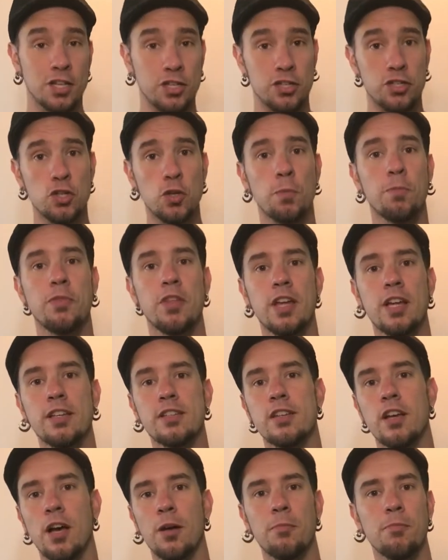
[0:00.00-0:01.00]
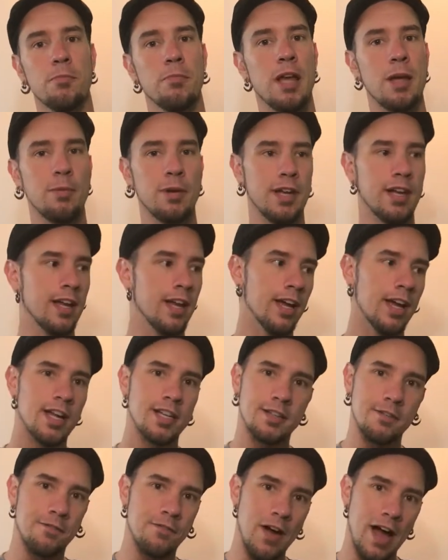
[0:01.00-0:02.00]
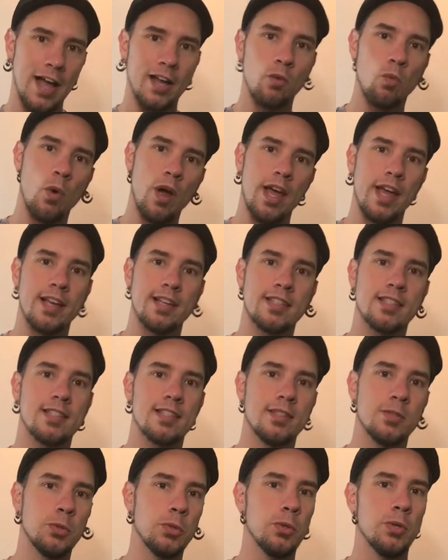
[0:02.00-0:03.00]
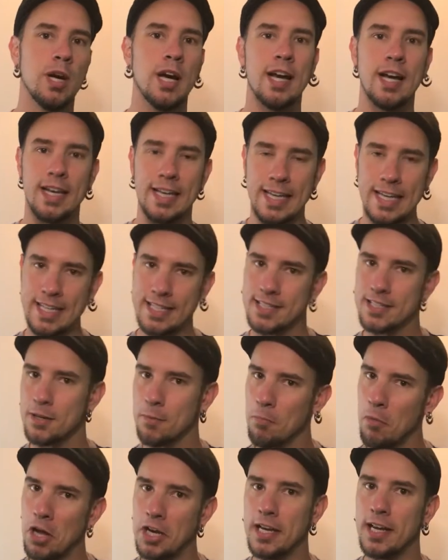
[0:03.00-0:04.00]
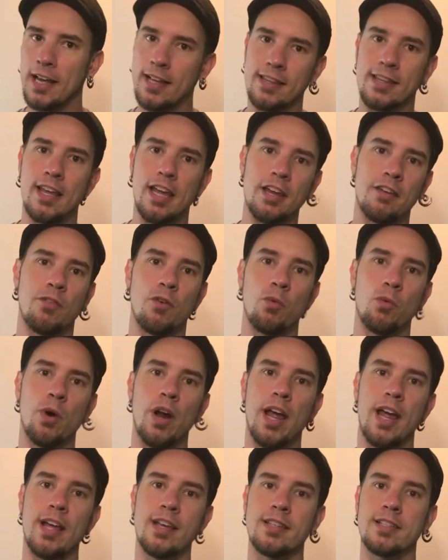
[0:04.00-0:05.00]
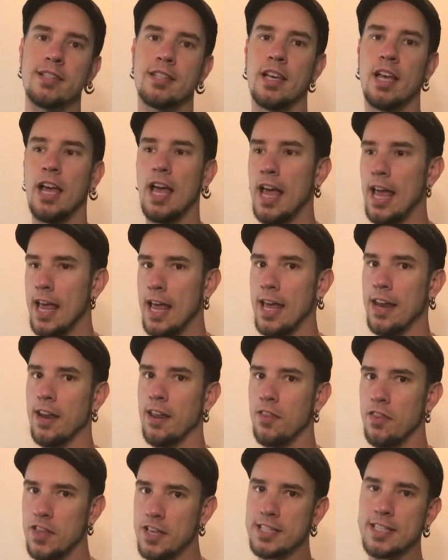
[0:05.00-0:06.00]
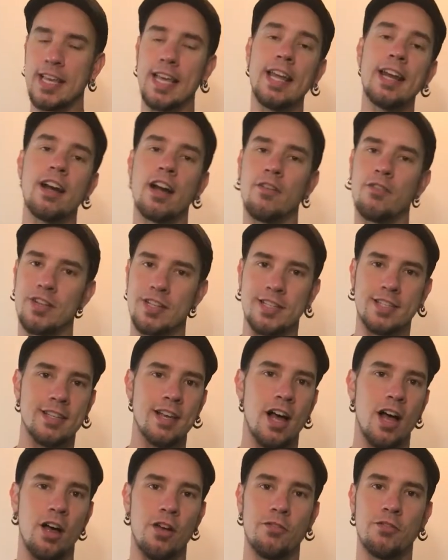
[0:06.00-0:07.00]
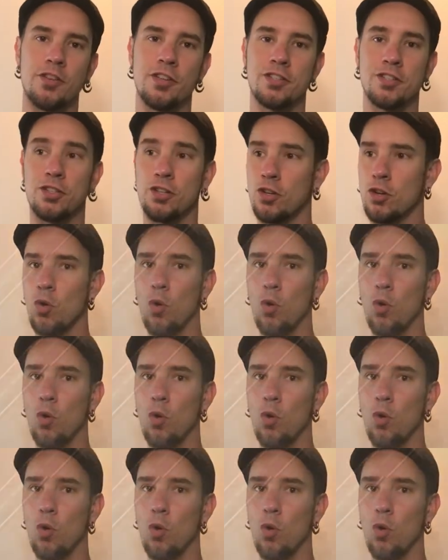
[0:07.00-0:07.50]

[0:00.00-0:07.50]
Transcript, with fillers: to soup things up, maybe to find ways to get some money at the end of a race. And this in and of itself is